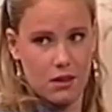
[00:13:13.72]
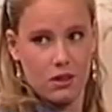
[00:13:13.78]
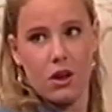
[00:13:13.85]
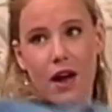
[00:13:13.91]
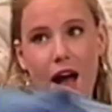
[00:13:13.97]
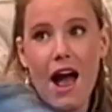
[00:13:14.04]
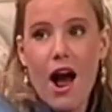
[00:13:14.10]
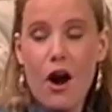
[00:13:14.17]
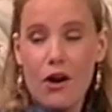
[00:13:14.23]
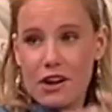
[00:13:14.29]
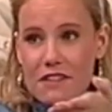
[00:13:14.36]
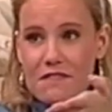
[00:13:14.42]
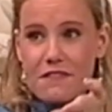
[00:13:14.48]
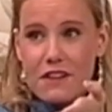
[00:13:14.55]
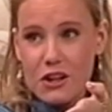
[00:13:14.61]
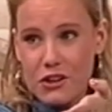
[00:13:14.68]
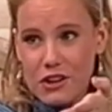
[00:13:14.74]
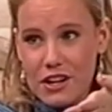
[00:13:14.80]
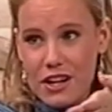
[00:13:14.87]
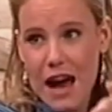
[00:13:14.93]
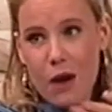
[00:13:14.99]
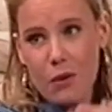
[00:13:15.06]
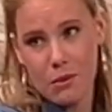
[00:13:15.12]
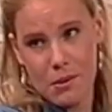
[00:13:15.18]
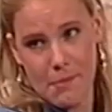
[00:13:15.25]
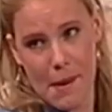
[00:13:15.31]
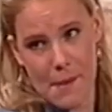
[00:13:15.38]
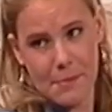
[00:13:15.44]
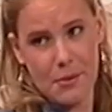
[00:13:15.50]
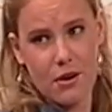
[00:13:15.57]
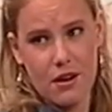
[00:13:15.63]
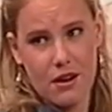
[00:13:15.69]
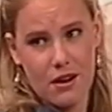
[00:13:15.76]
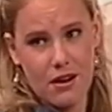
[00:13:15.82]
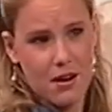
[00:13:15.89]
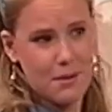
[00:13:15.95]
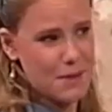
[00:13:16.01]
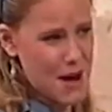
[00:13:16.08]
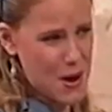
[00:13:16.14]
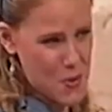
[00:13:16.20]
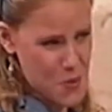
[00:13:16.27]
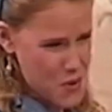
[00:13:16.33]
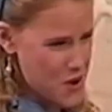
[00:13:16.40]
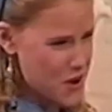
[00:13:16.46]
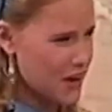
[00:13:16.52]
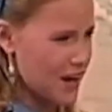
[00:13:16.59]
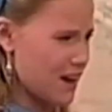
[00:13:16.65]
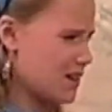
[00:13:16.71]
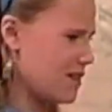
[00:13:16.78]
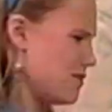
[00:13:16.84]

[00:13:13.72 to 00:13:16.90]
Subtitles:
Look, I already figured it out, remember? I'm not worried.